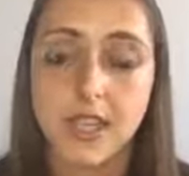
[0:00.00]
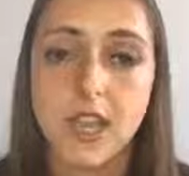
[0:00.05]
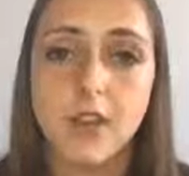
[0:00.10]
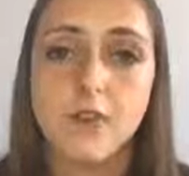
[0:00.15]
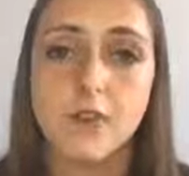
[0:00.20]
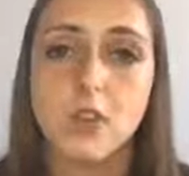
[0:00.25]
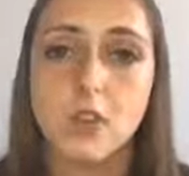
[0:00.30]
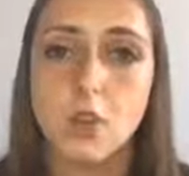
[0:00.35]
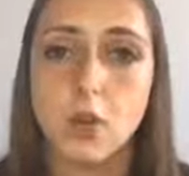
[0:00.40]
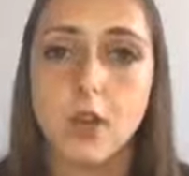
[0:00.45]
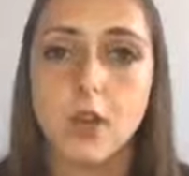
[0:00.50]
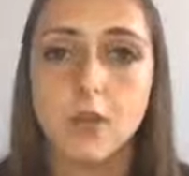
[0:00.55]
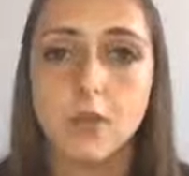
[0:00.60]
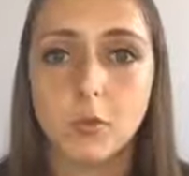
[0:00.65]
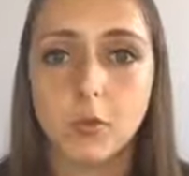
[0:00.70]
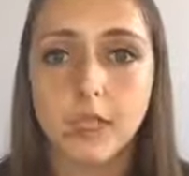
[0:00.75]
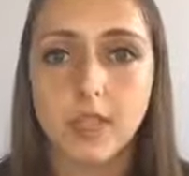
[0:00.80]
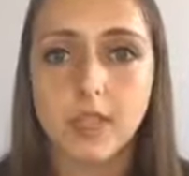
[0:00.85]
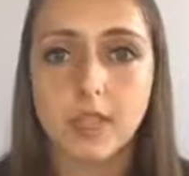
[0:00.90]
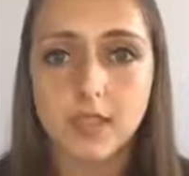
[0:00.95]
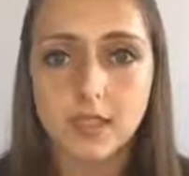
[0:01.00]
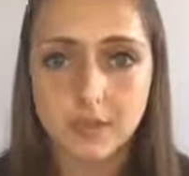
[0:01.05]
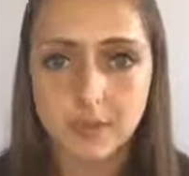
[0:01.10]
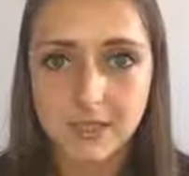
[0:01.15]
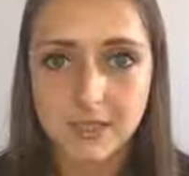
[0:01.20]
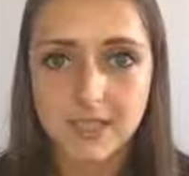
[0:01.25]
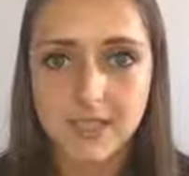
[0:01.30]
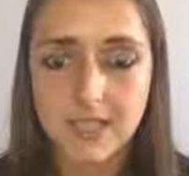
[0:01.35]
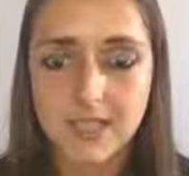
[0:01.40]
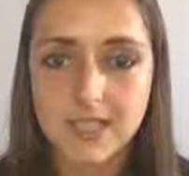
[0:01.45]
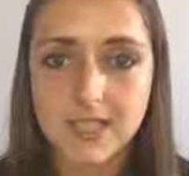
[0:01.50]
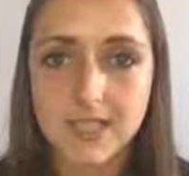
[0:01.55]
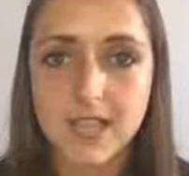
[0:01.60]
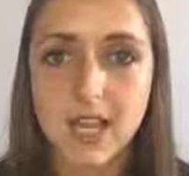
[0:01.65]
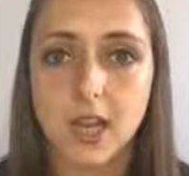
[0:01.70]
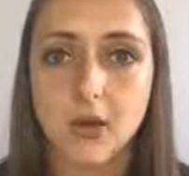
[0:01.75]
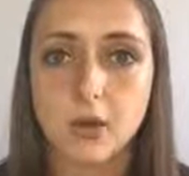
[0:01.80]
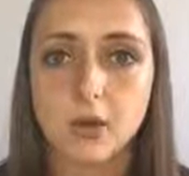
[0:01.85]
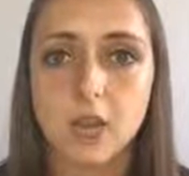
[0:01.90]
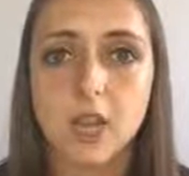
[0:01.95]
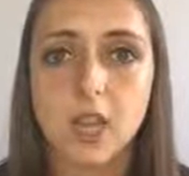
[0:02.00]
every 12 weeks be sitting down